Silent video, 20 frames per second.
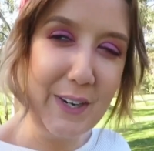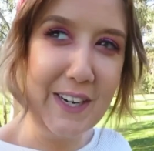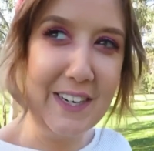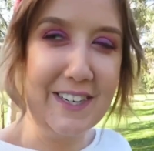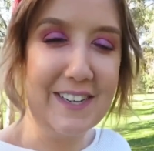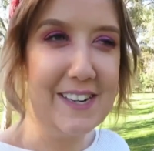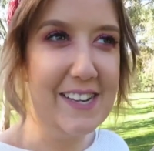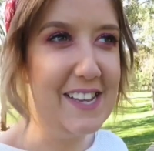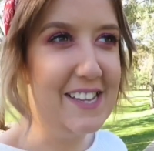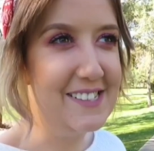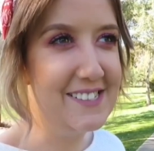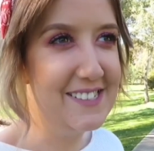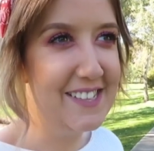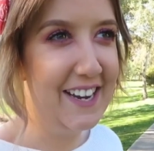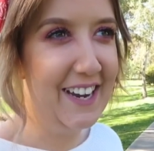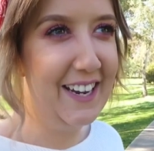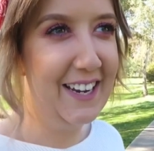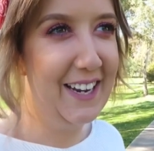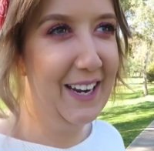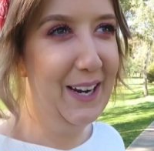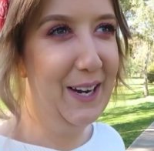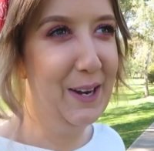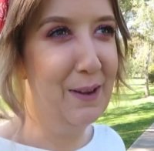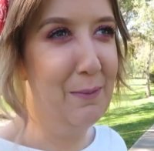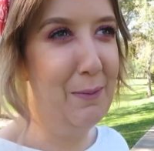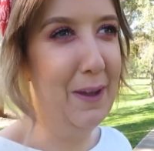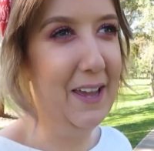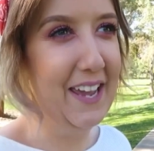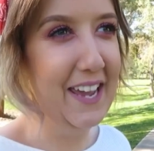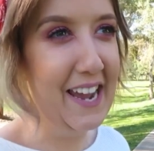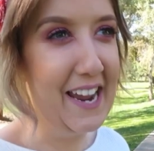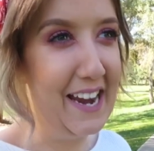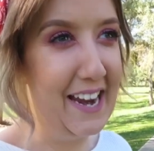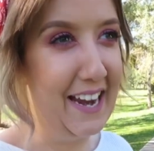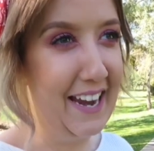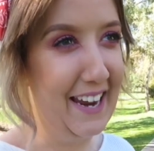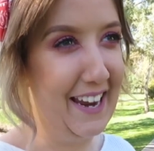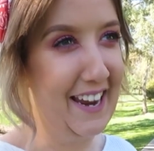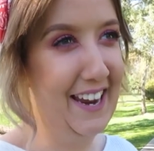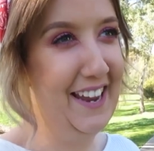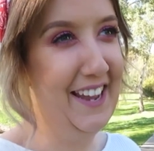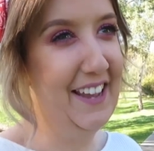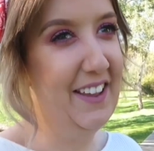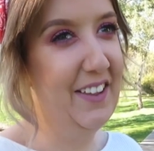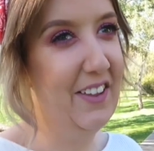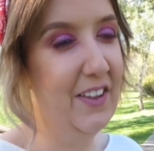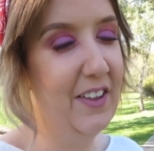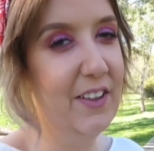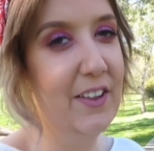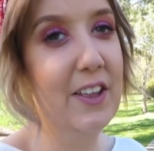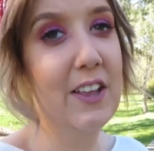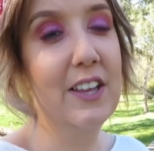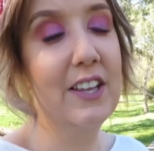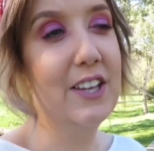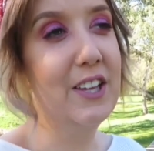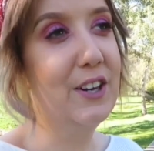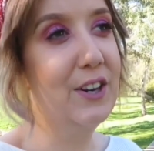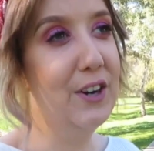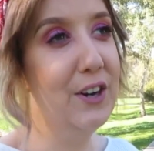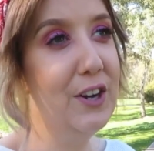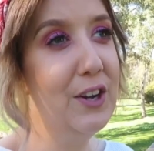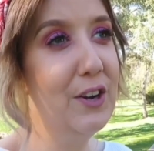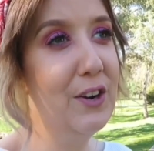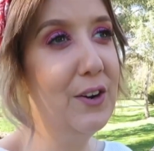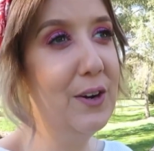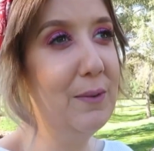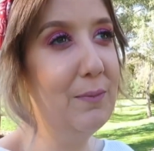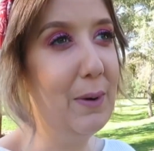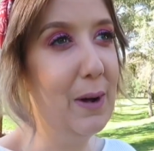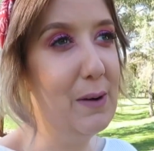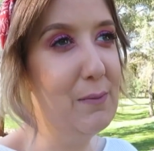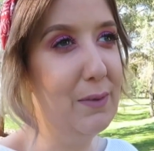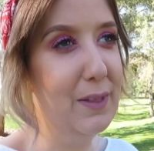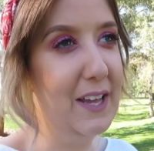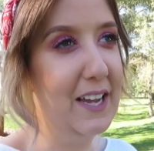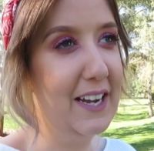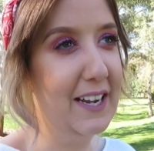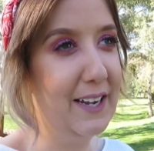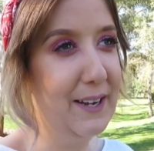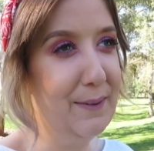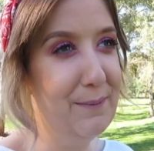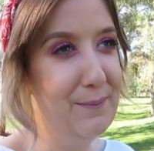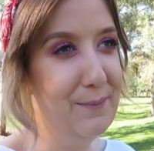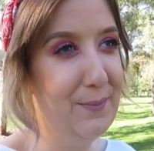Brandon is taking a pee. You know you're in public.